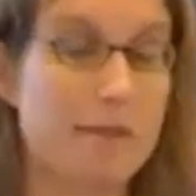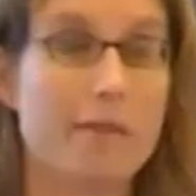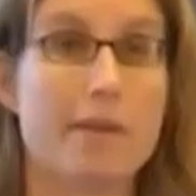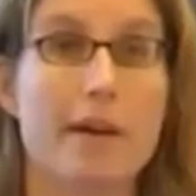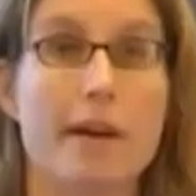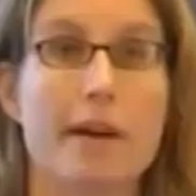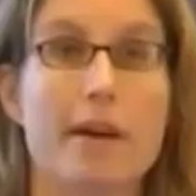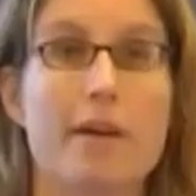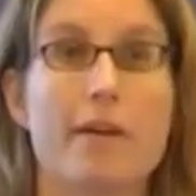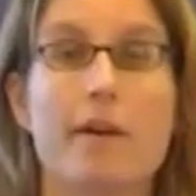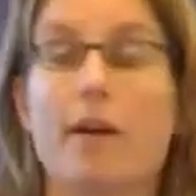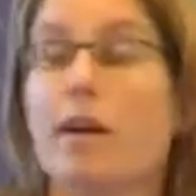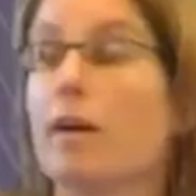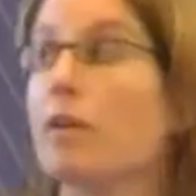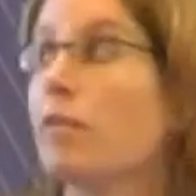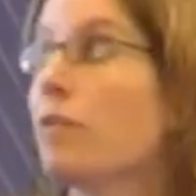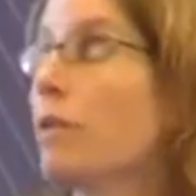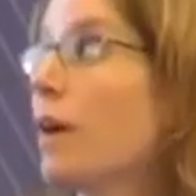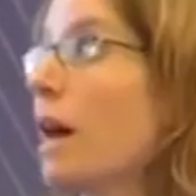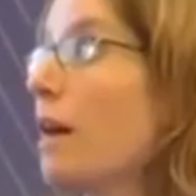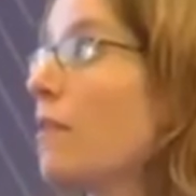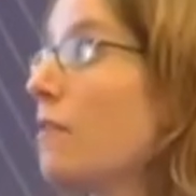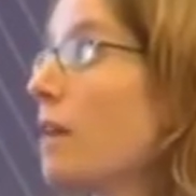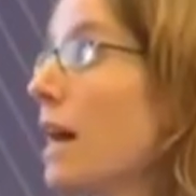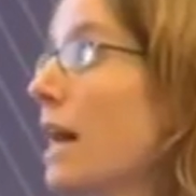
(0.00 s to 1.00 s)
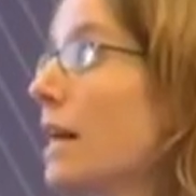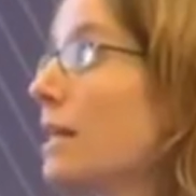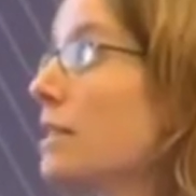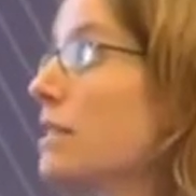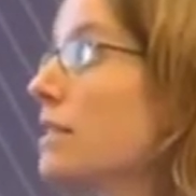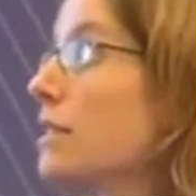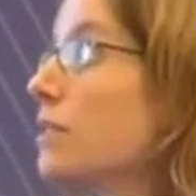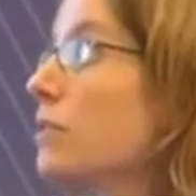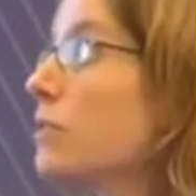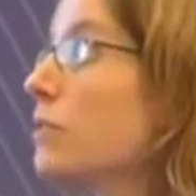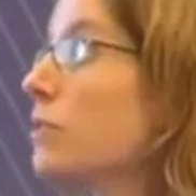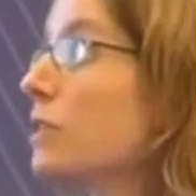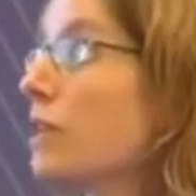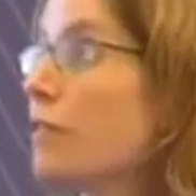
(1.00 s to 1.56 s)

There you have access to